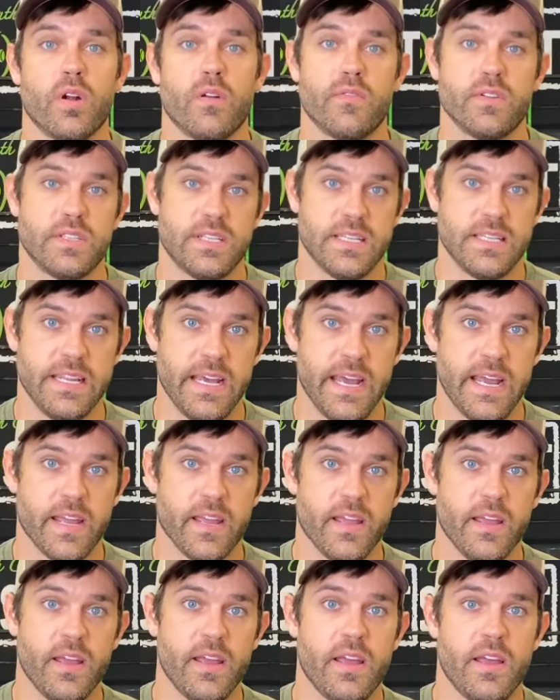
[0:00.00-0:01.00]
over today.
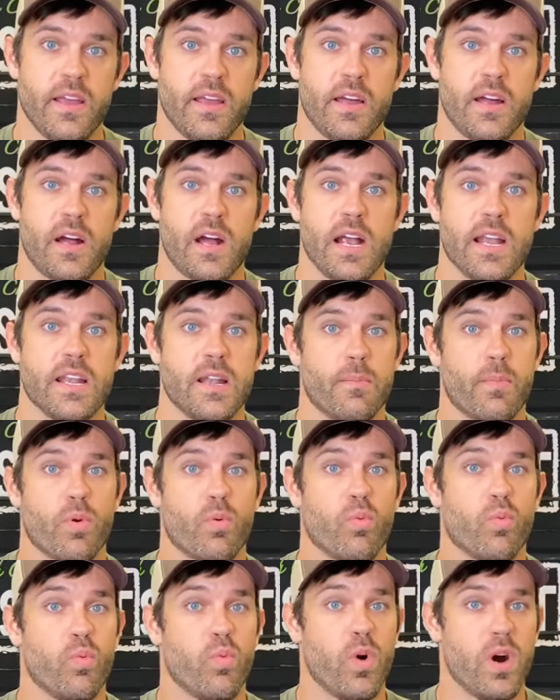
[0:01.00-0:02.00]
All right, number
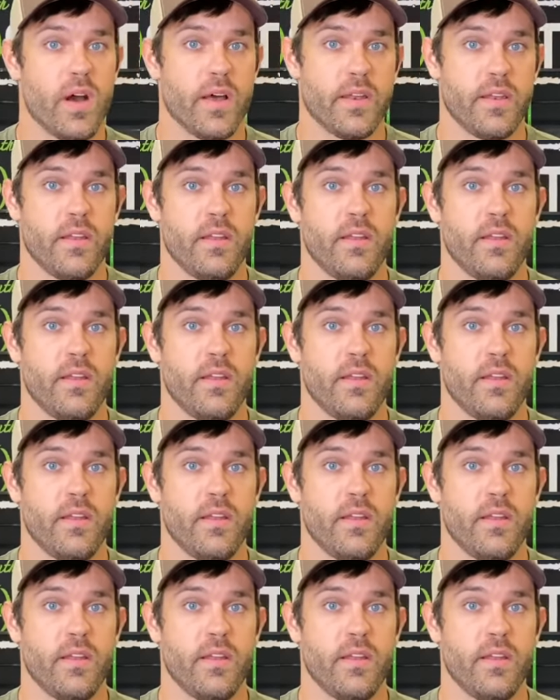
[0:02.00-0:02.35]
one,